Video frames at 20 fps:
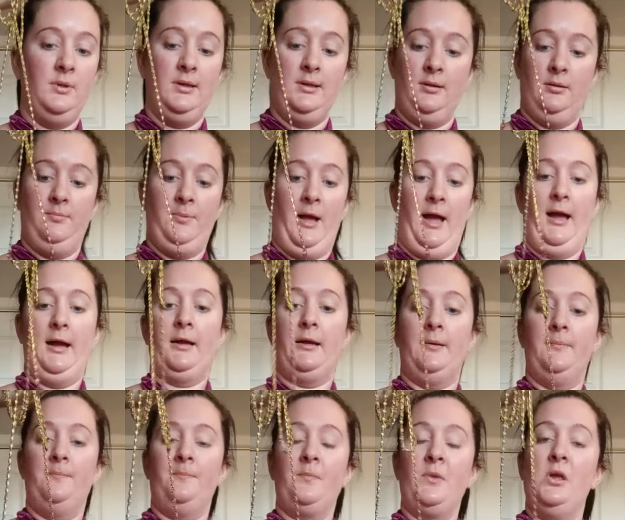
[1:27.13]
little bag,
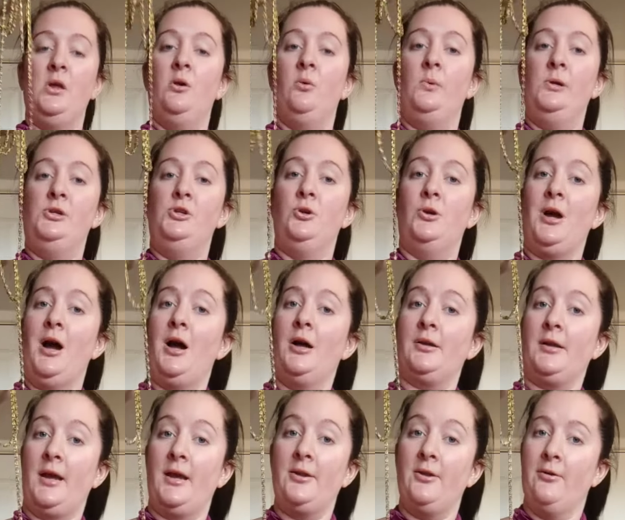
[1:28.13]
which you
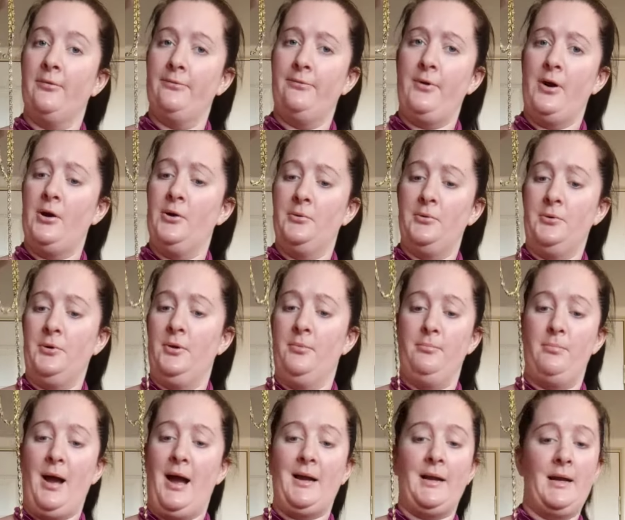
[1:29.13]
can't get your phone,
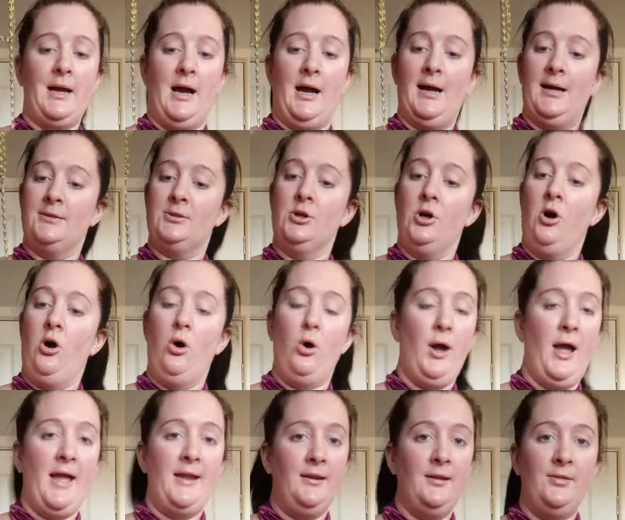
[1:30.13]
bank card,
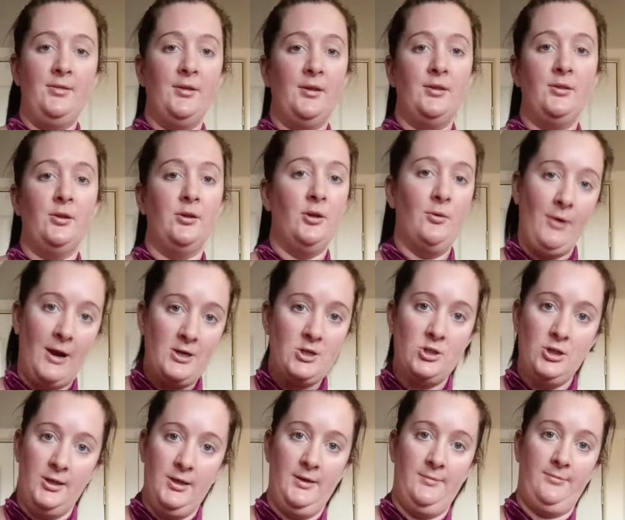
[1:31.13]
or anything that you
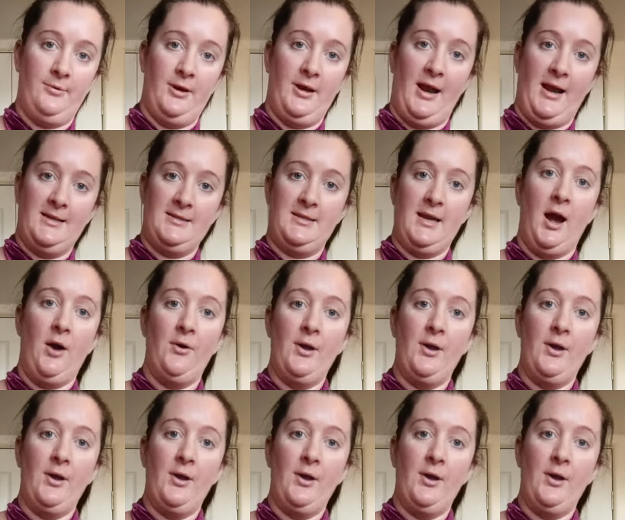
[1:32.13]
actually need for a night